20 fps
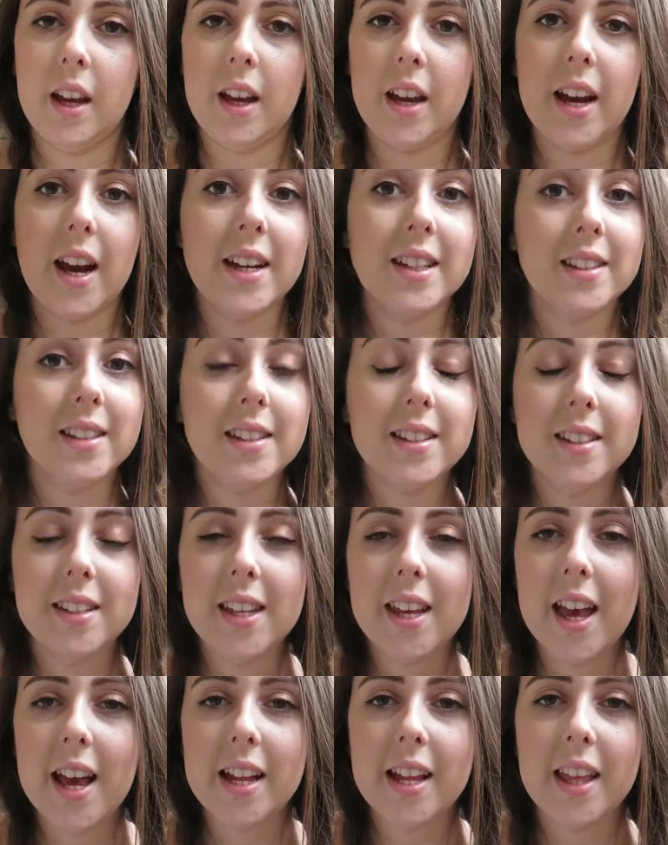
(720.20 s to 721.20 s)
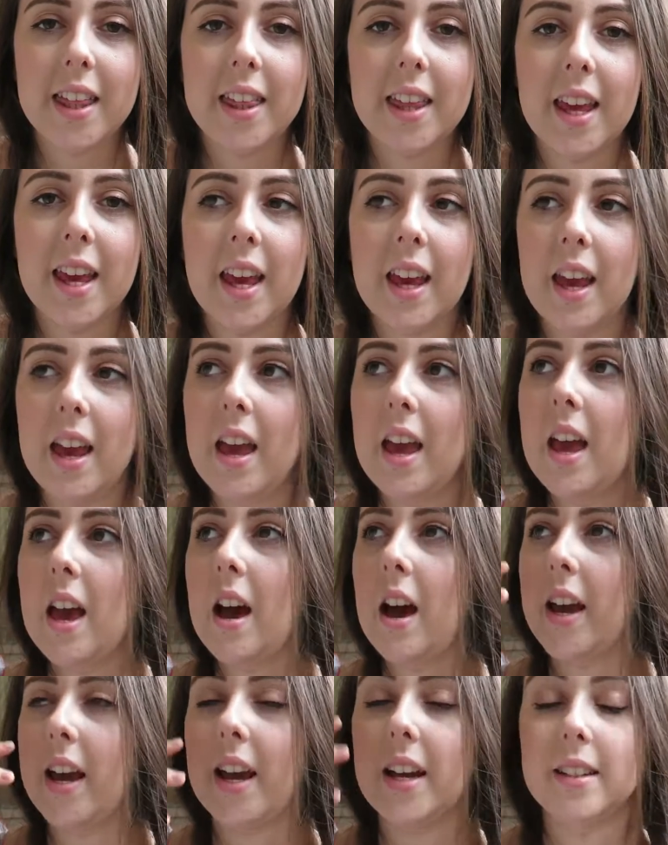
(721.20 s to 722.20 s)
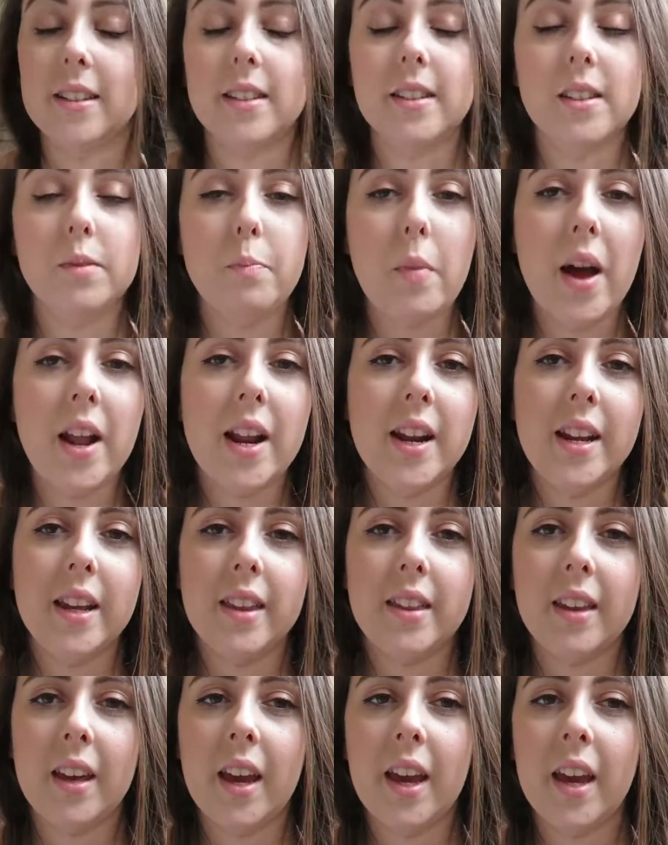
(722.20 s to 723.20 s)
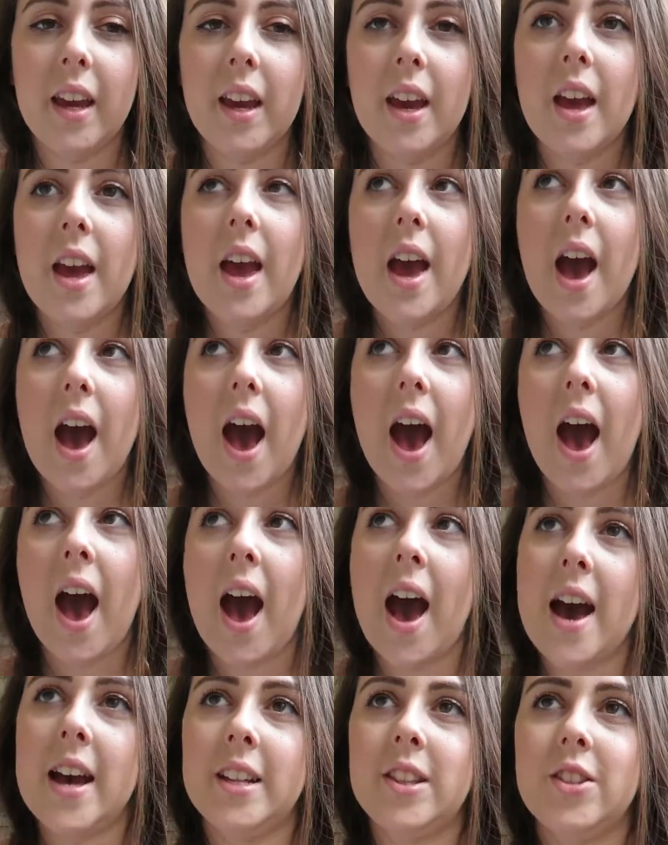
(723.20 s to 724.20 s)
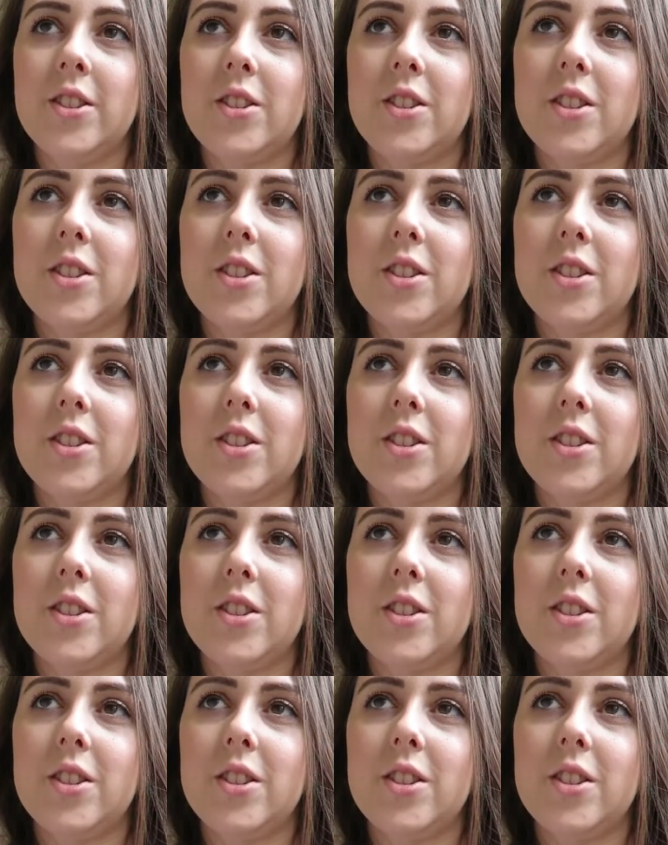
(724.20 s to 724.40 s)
I can't see anything, I can't smell anything, and